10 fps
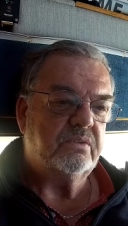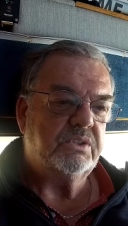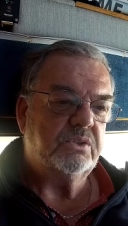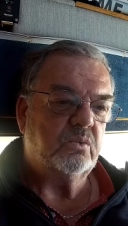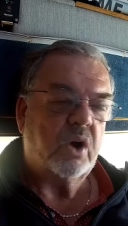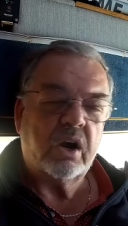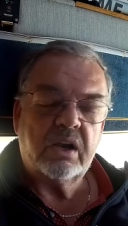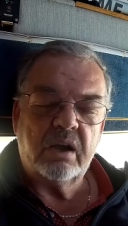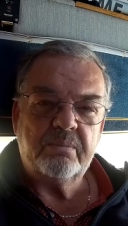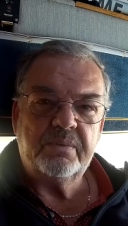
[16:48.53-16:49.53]
you walk
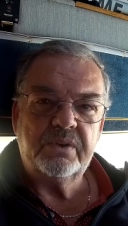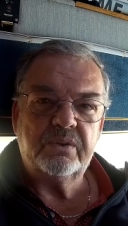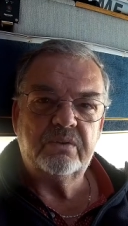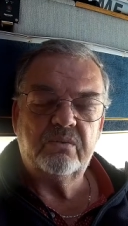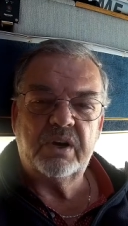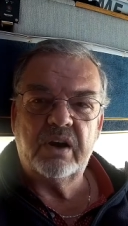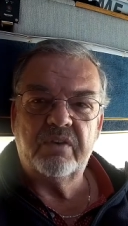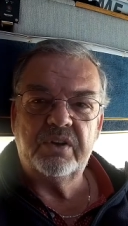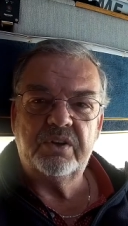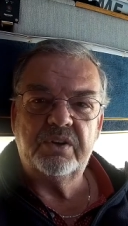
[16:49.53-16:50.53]
up, you whatever
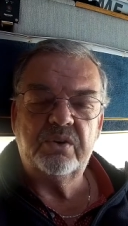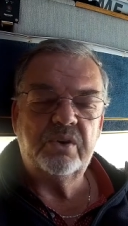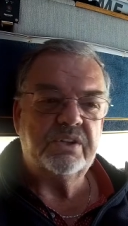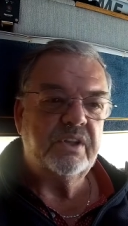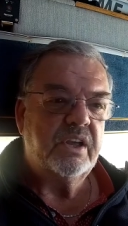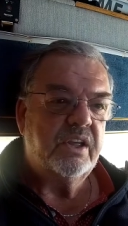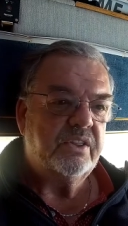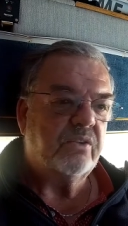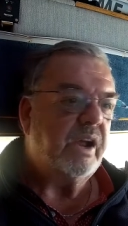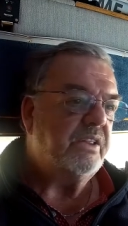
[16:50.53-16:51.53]
you do, it,
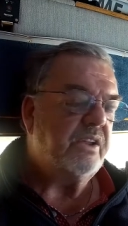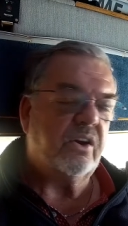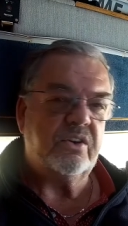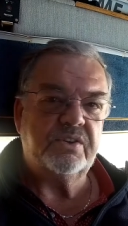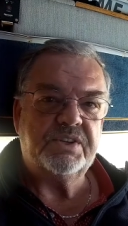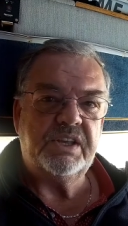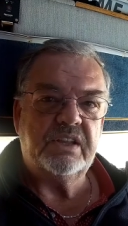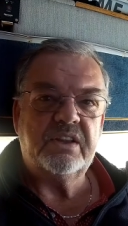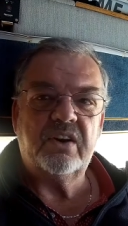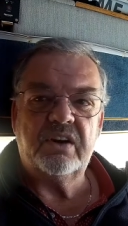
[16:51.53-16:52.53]
they're right there. You see
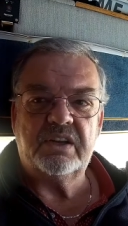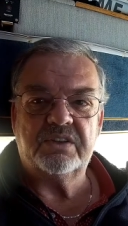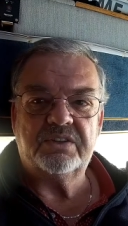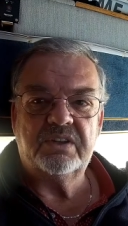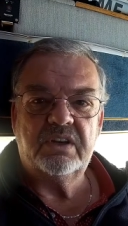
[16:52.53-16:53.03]
it, there it is.